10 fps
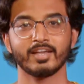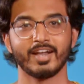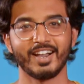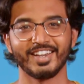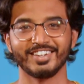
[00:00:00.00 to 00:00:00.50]

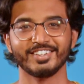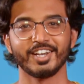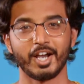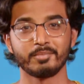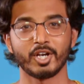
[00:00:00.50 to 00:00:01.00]
Hi,
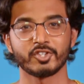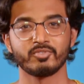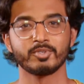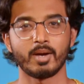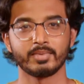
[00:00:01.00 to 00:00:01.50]
I'm Yash
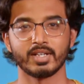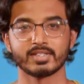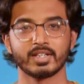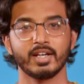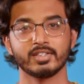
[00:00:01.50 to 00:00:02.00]
from TOPdesk,
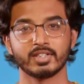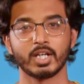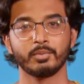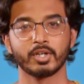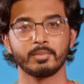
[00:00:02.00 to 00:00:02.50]
and today
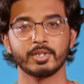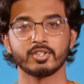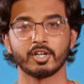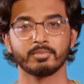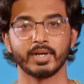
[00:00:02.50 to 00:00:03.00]
we're going to be
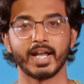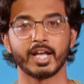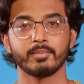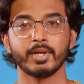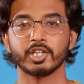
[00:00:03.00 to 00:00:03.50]
talking about how
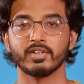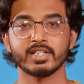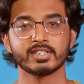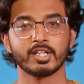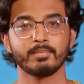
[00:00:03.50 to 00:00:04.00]
to make your
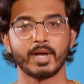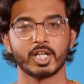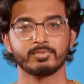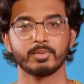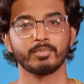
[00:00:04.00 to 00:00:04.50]
incident
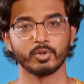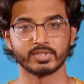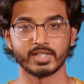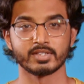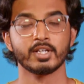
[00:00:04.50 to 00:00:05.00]
management
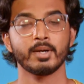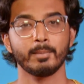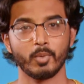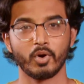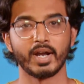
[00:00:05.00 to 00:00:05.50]
process
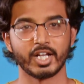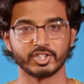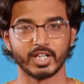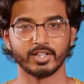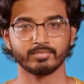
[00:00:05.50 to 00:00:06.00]
more
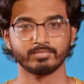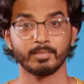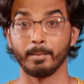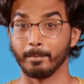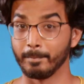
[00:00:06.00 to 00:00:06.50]
agile.
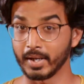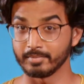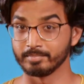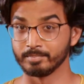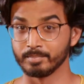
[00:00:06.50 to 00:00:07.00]

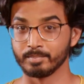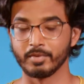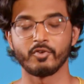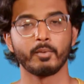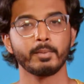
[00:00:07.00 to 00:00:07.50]
But
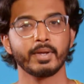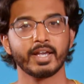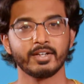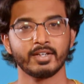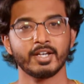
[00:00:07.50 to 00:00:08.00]
before we
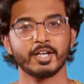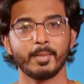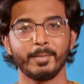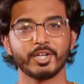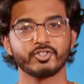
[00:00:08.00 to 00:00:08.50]
begin,
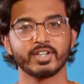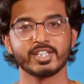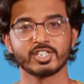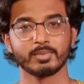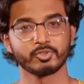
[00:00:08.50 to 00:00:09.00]
make sure to hit
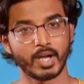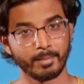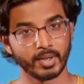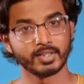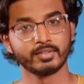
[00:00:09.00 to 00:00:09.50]
the subscribe
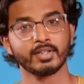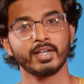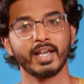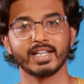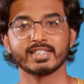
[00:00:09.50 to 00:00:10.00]
button
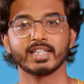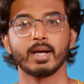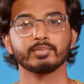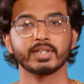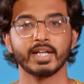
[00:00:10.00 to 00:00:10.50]
and stay
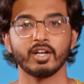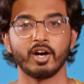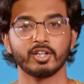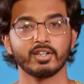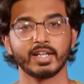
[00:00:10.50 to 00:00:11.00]
up to date
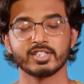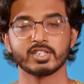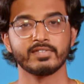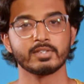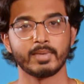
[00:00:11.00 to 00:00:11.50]
on our latest
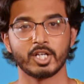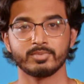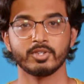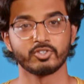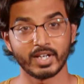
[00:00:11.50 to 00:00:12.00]
service
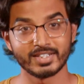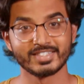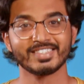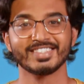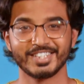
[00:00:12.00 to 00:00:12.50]
management
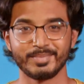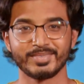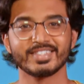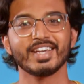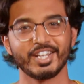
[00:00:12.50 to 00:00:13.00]
trends,
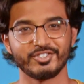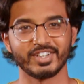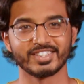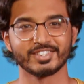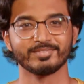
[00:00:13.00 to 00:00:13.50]
tips, and
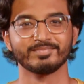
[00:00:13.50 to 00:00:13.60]
tricks.